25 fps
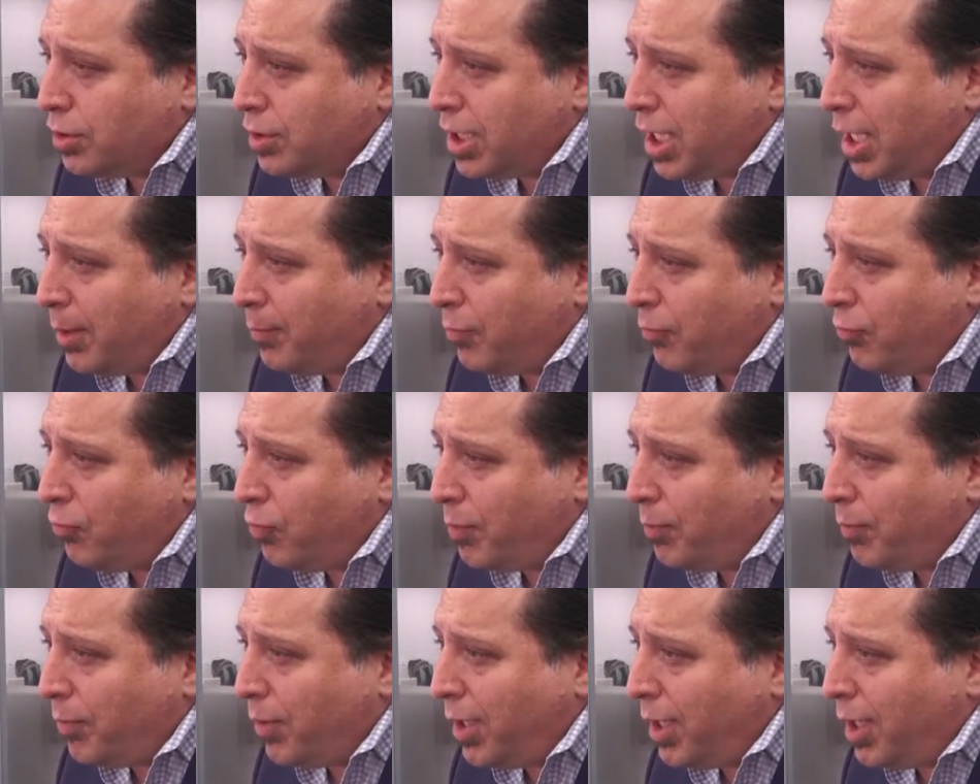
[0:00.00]
type of
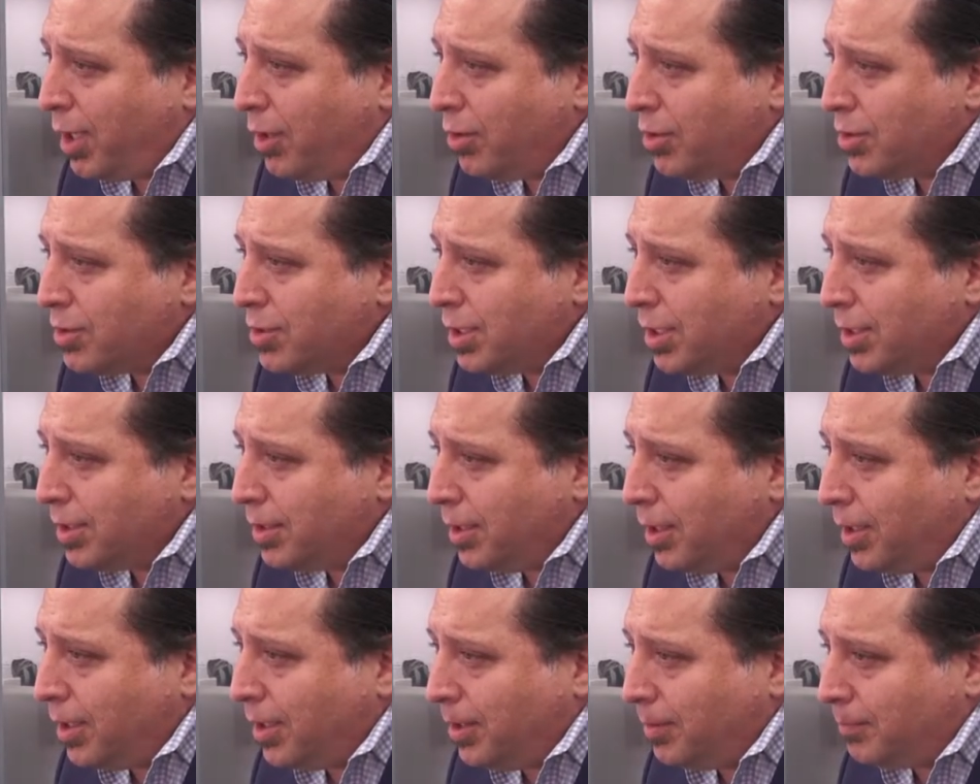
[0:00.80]
repairs that
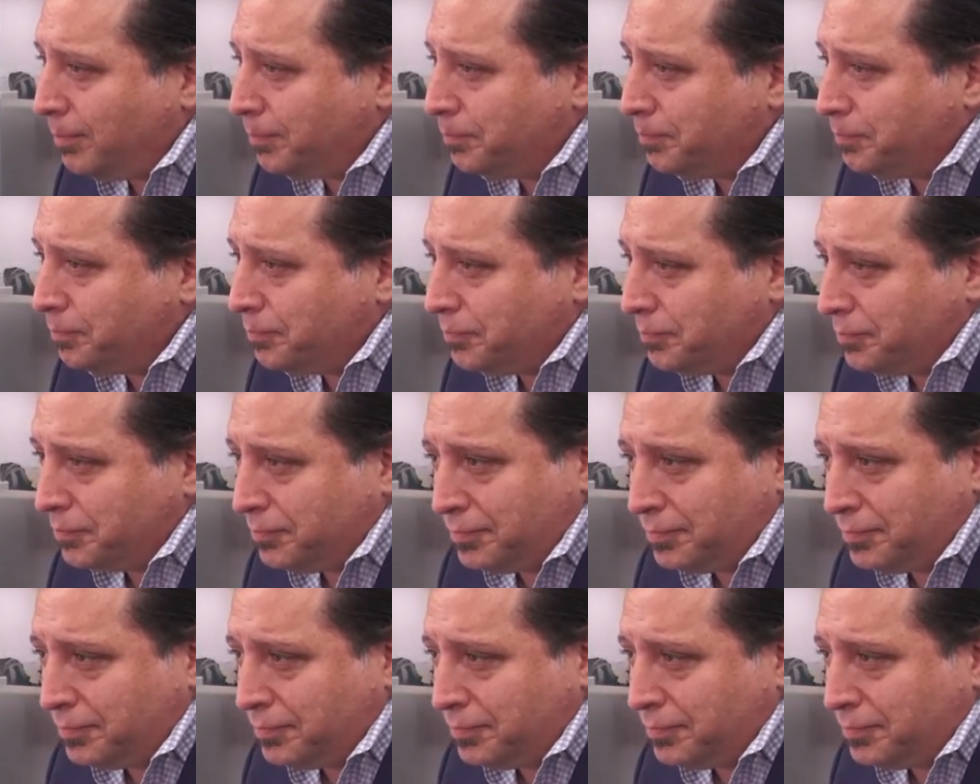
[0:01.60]
um,